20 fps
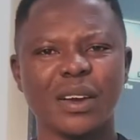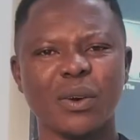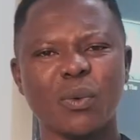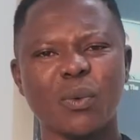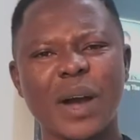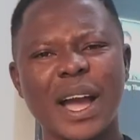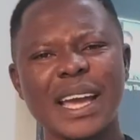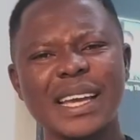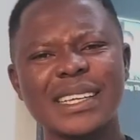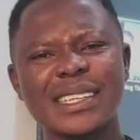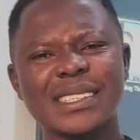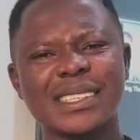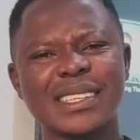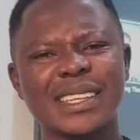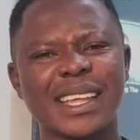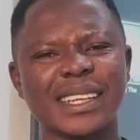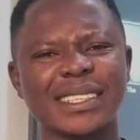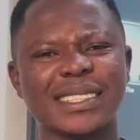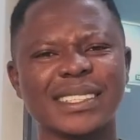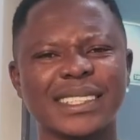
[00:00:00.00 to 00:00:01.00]
why is it
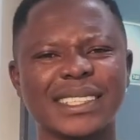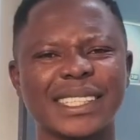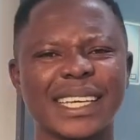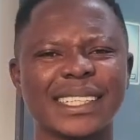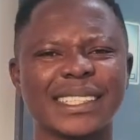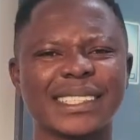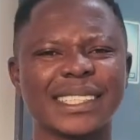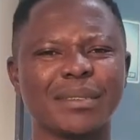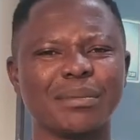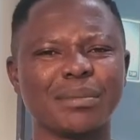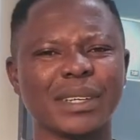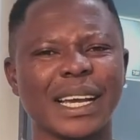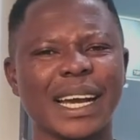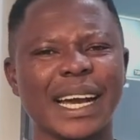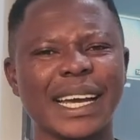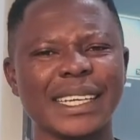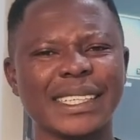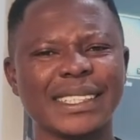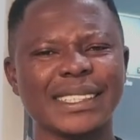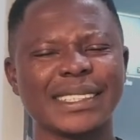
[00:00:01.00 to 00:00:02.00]
that it takes some
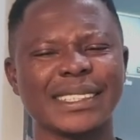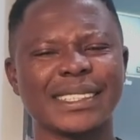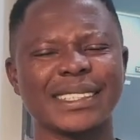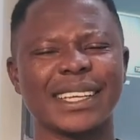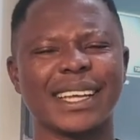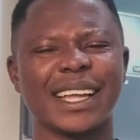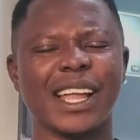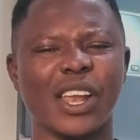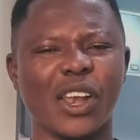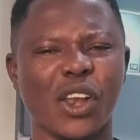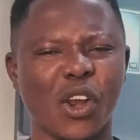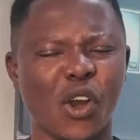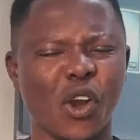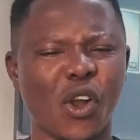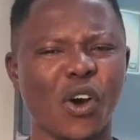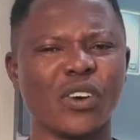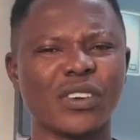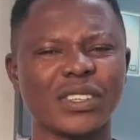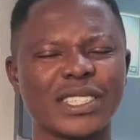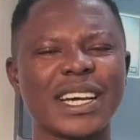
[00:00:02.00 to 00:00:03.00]
guys a
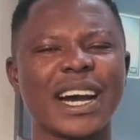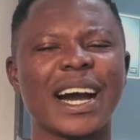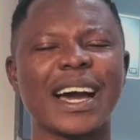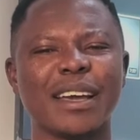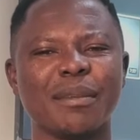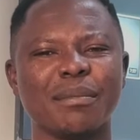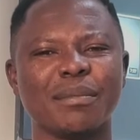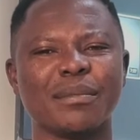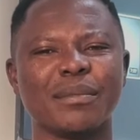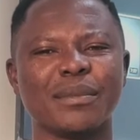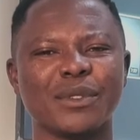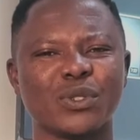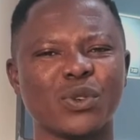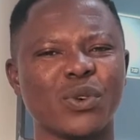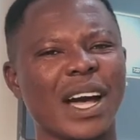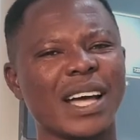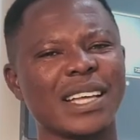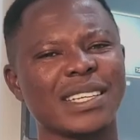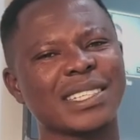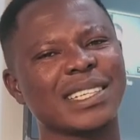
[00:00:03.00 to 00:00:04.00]
long time to
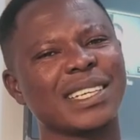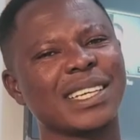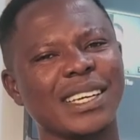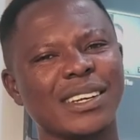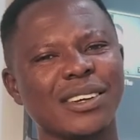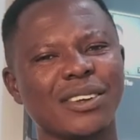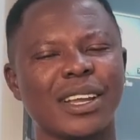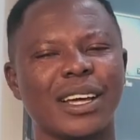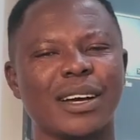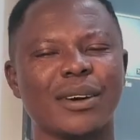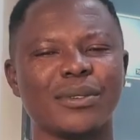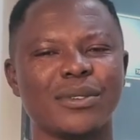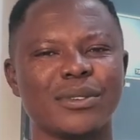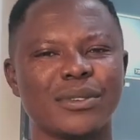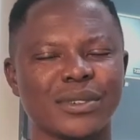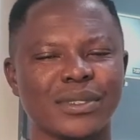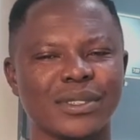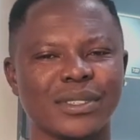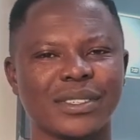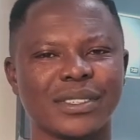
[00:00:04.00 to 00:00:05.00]
ask a girl out?
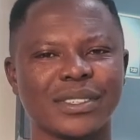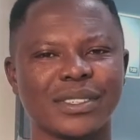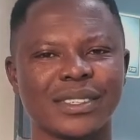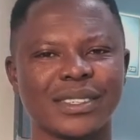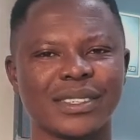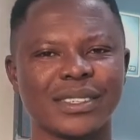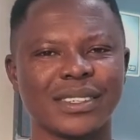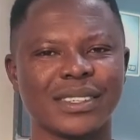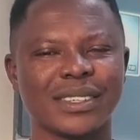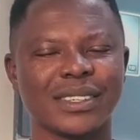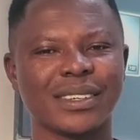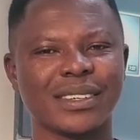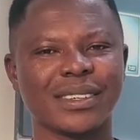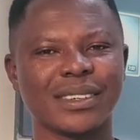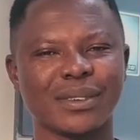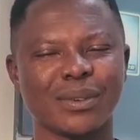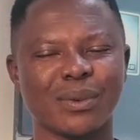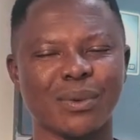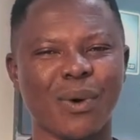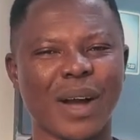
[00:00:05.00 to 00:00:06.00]

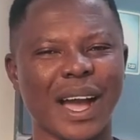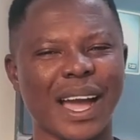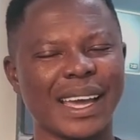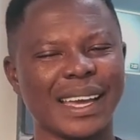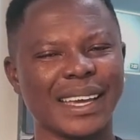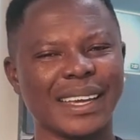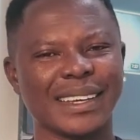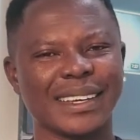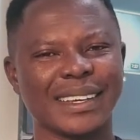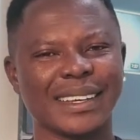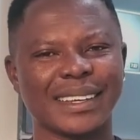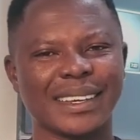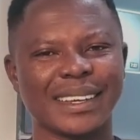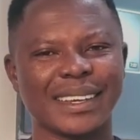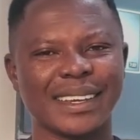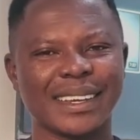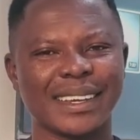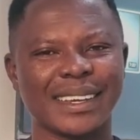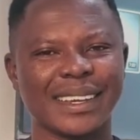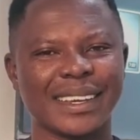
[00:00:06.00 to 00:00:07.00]
Why?
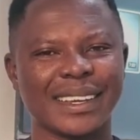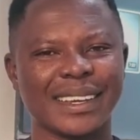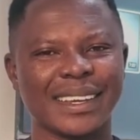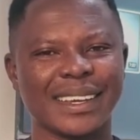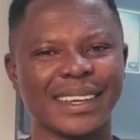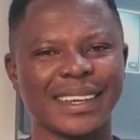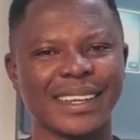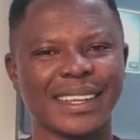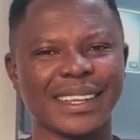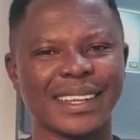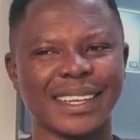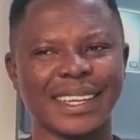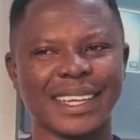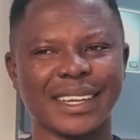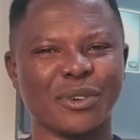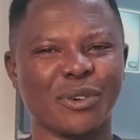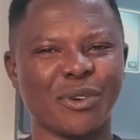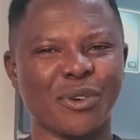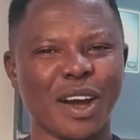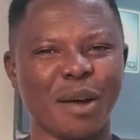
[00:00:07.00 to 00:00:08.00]

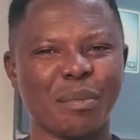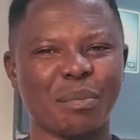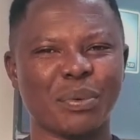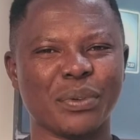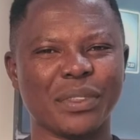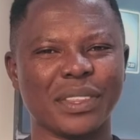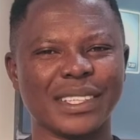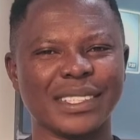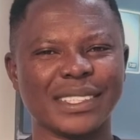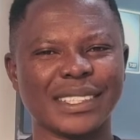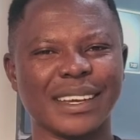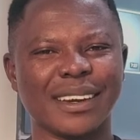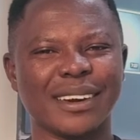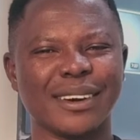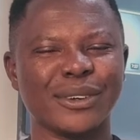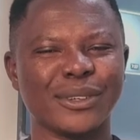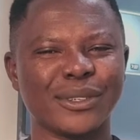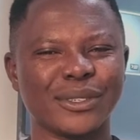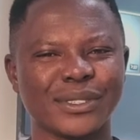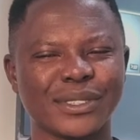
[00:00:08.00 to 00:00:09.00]
They grow up with these
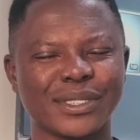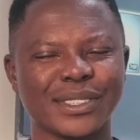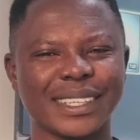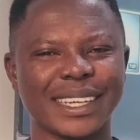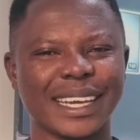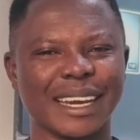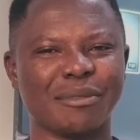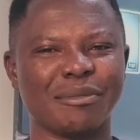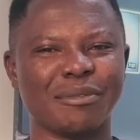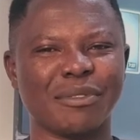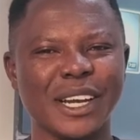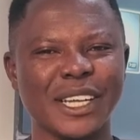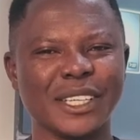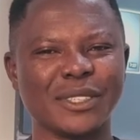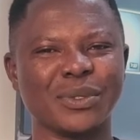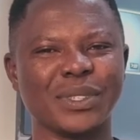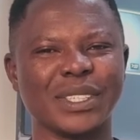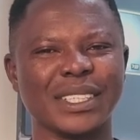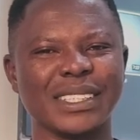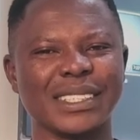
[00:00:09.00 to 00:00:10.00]
girls, they are
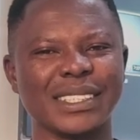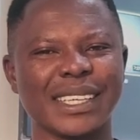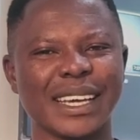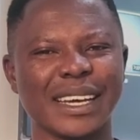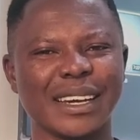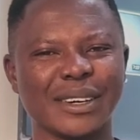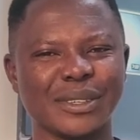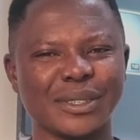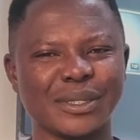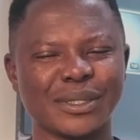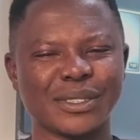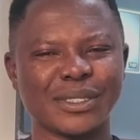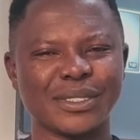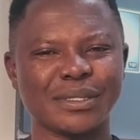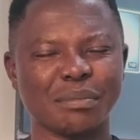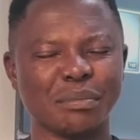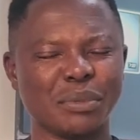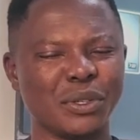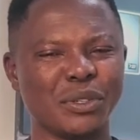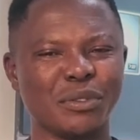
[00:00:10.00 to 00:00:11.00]
friends with these girls,
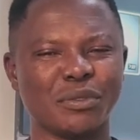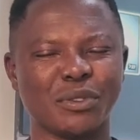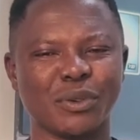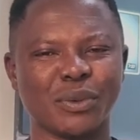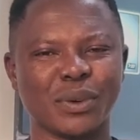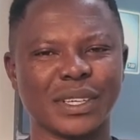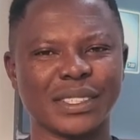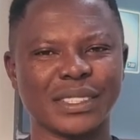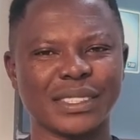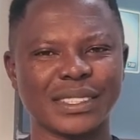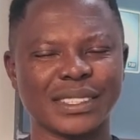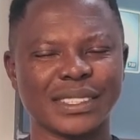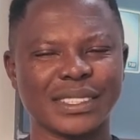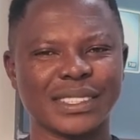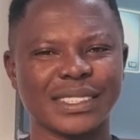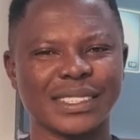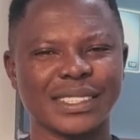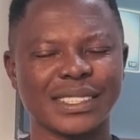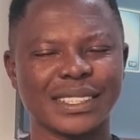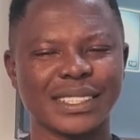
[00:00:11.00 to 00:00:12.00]
beautiful ones.